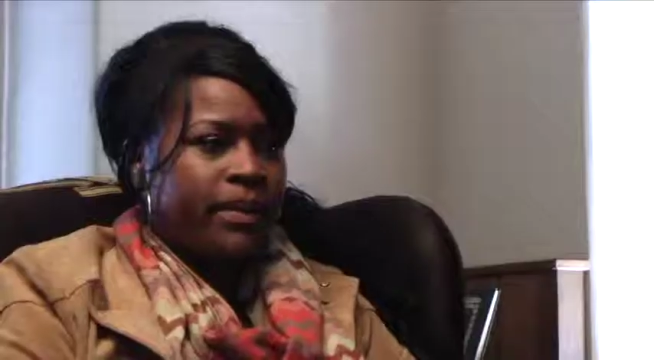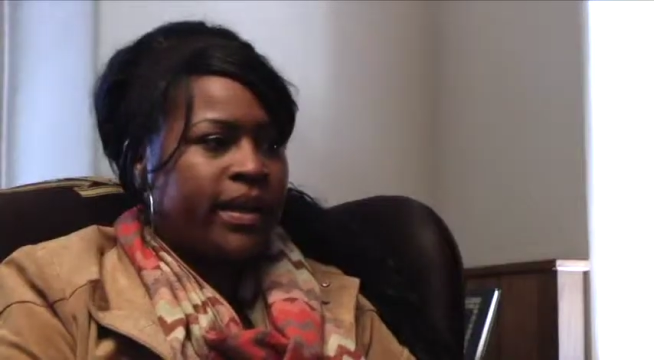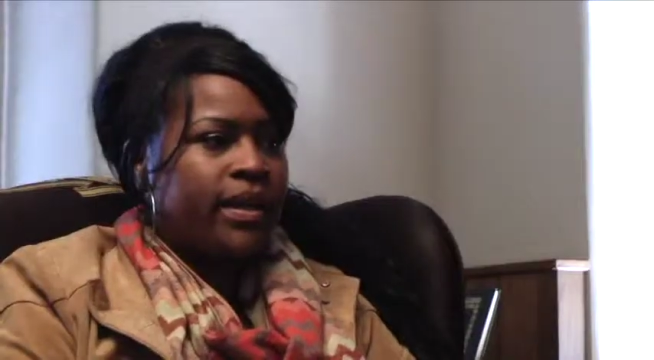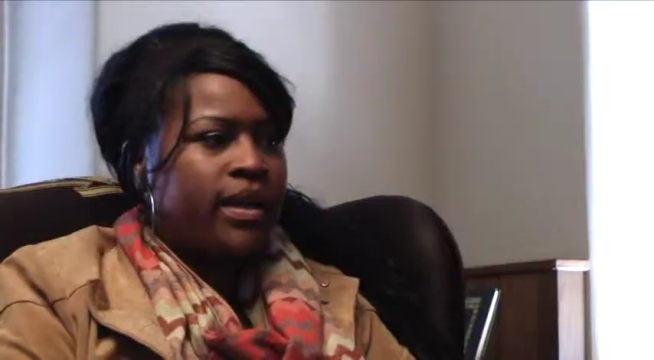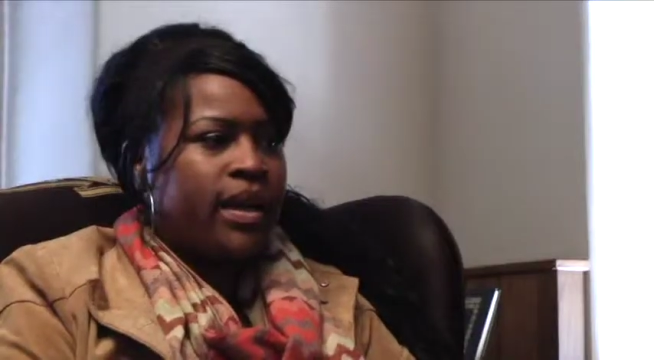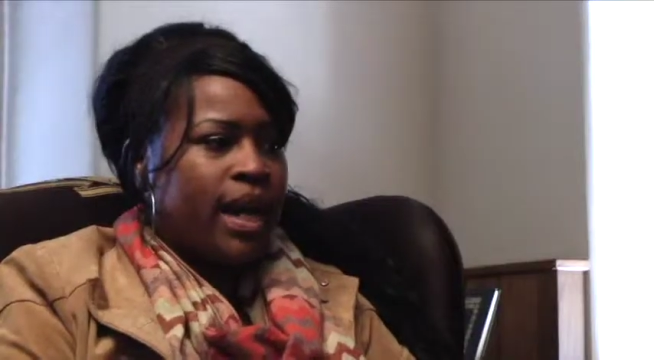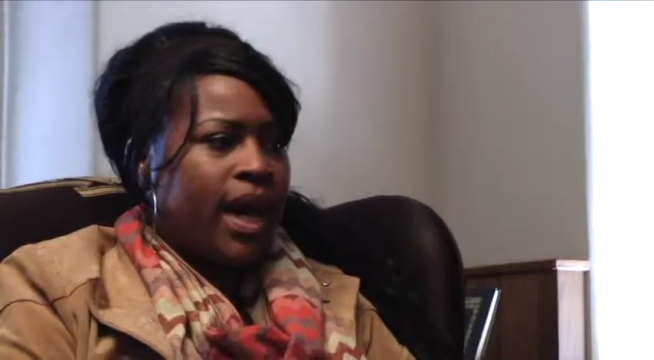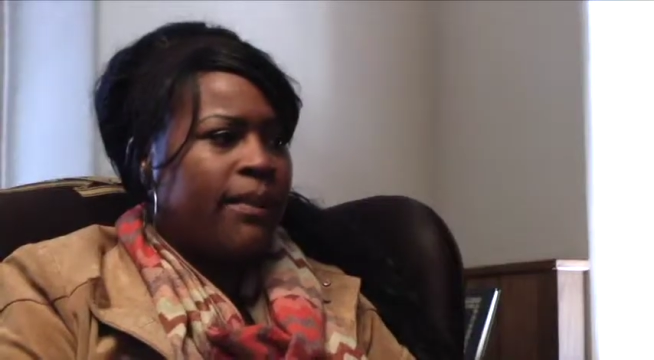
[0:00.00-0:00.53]

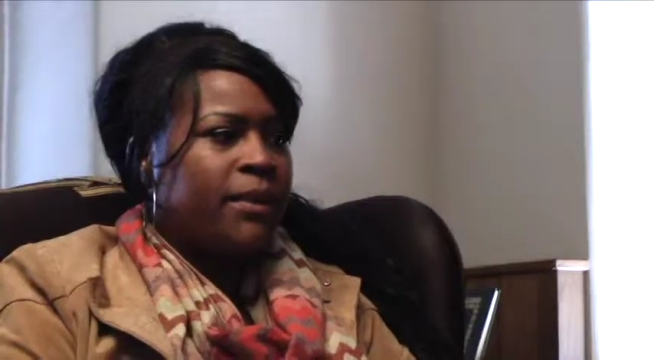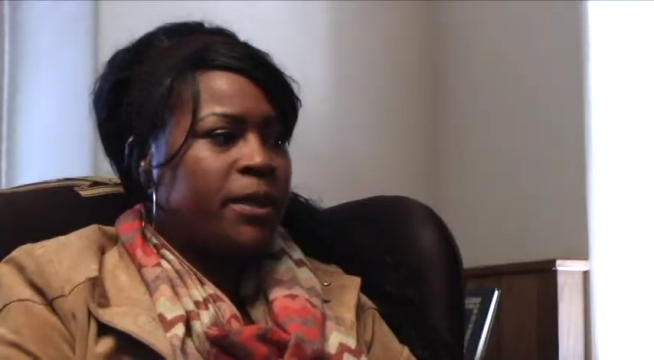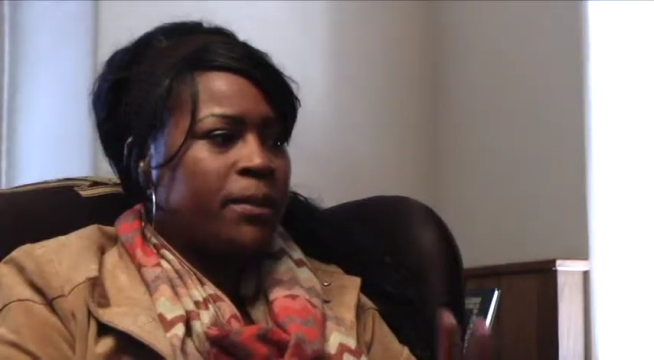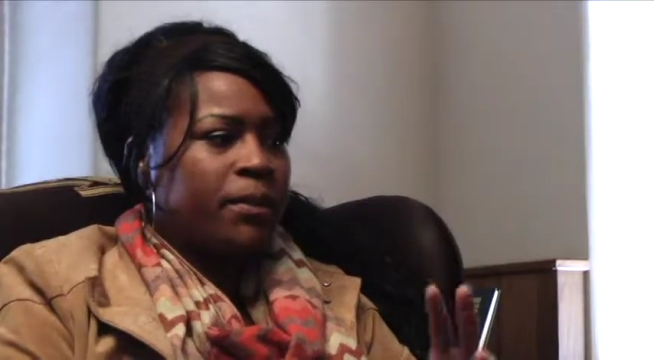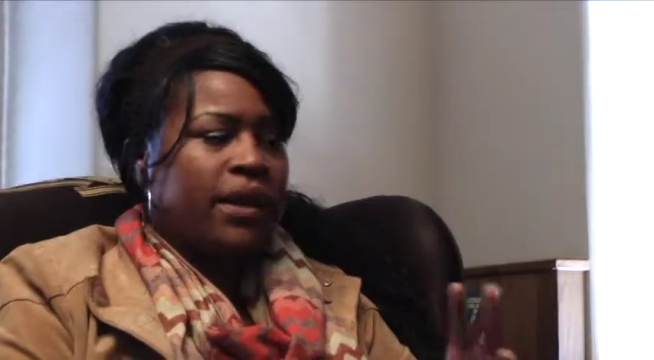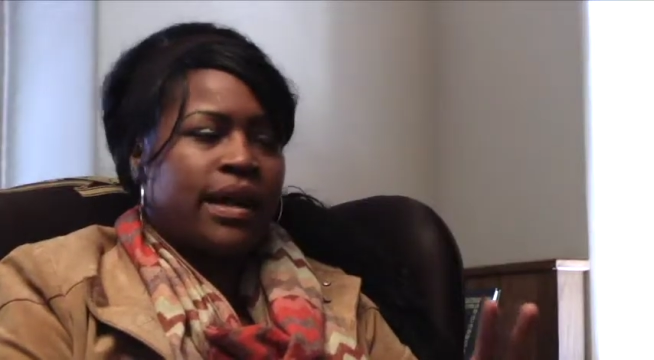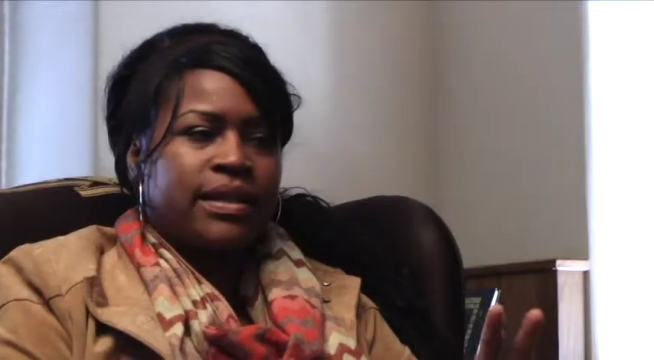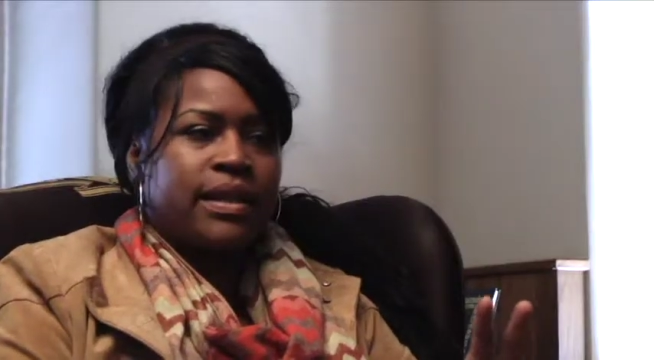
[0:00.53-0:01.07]
But I'm in the
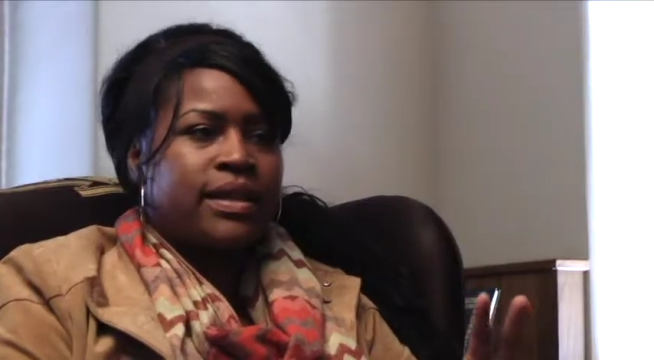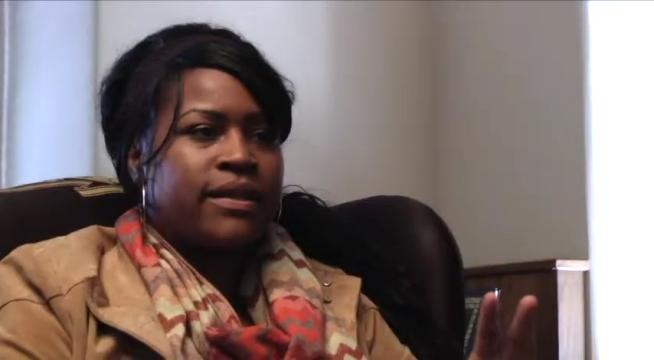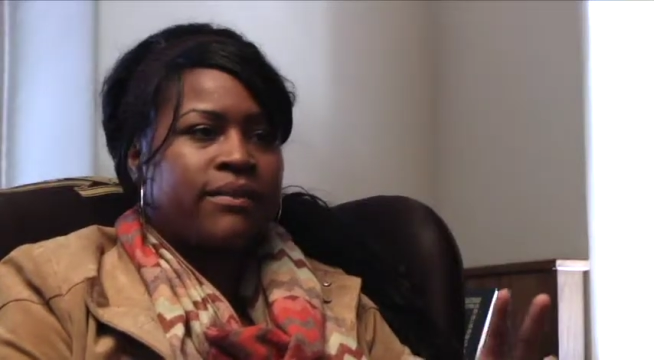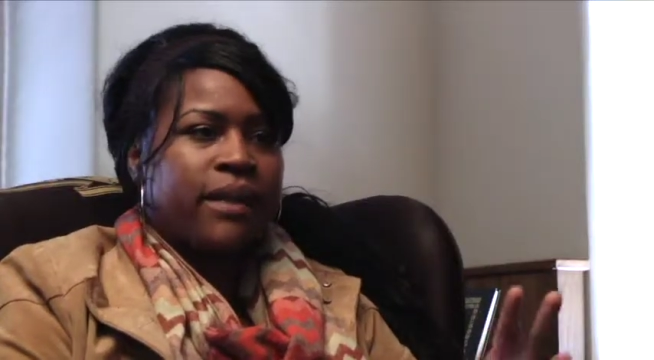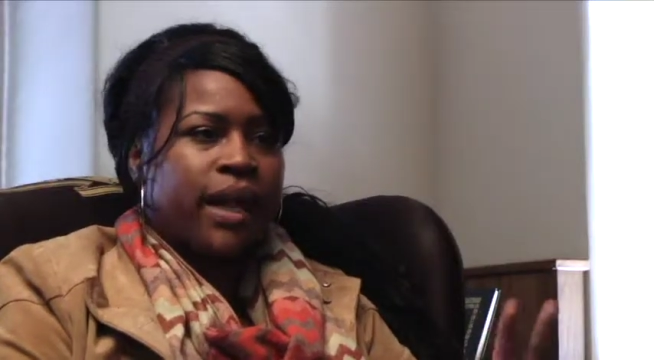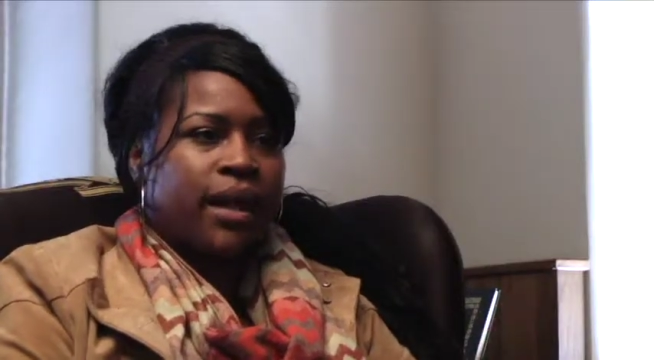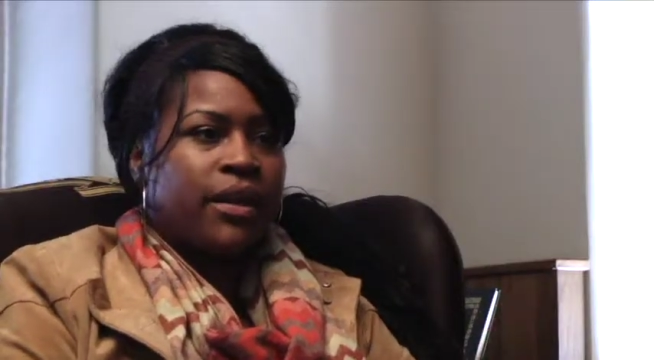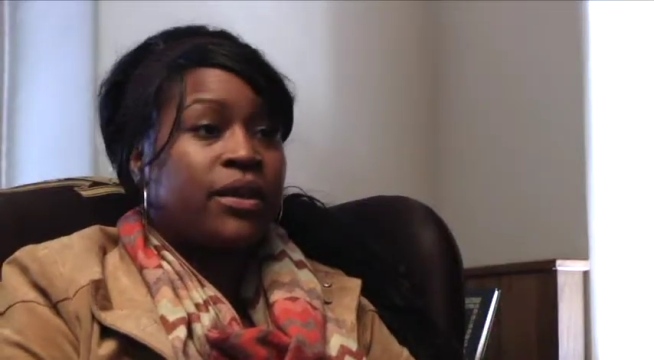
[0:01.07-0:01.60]
process of
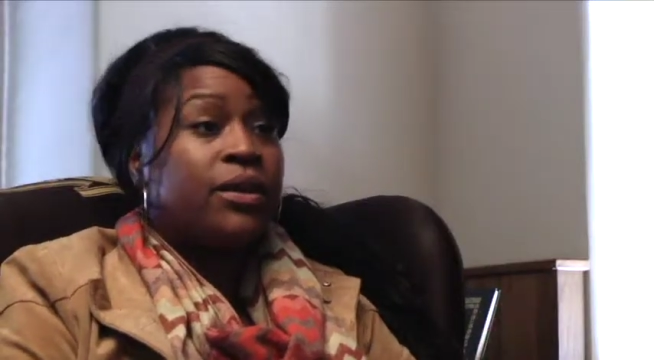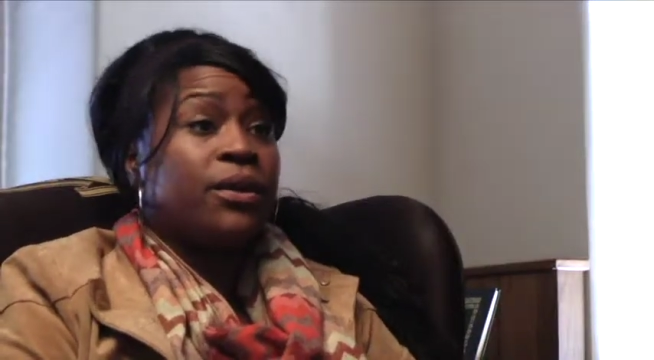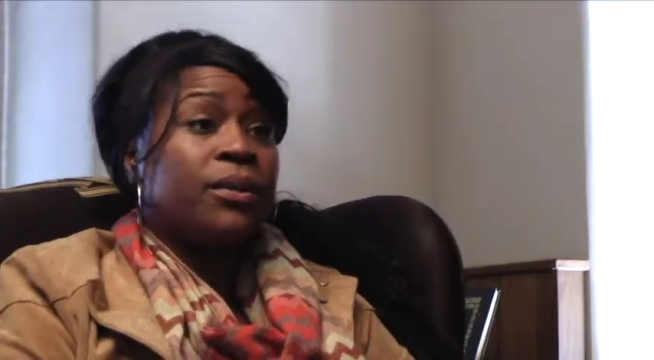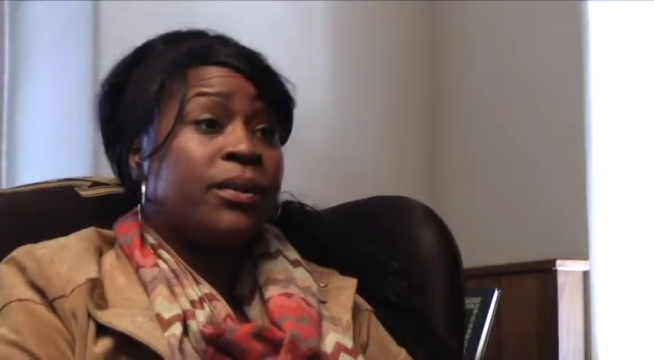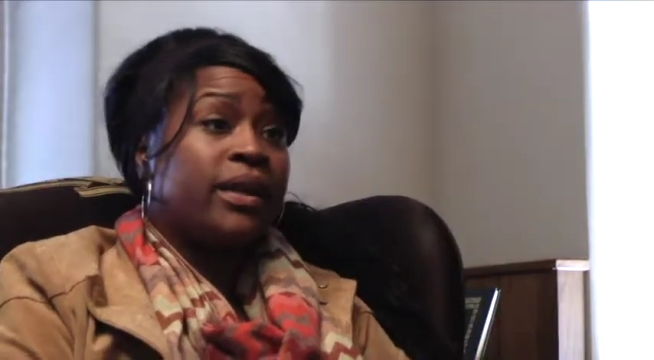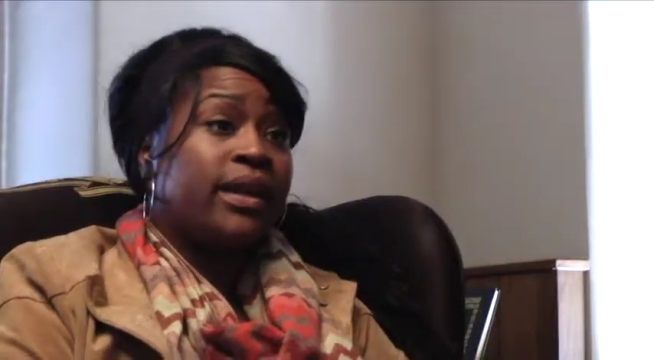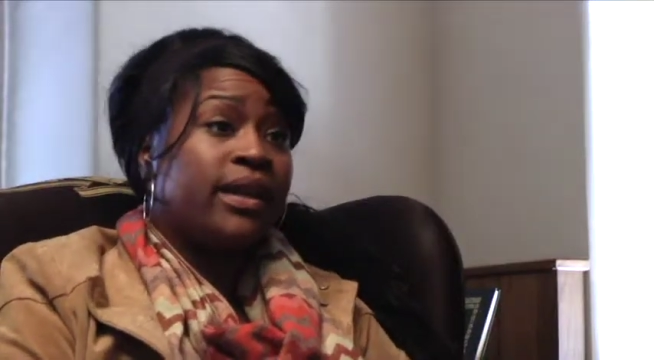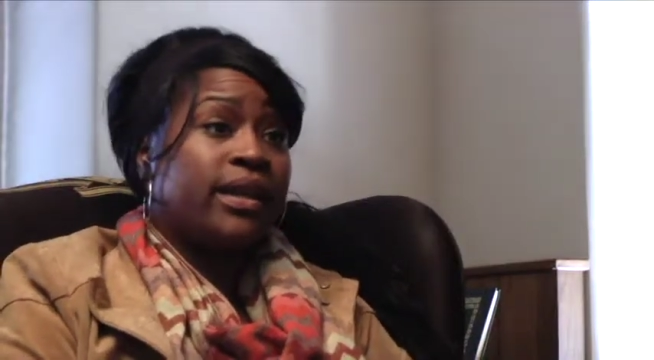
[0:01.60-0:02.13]
making a new one,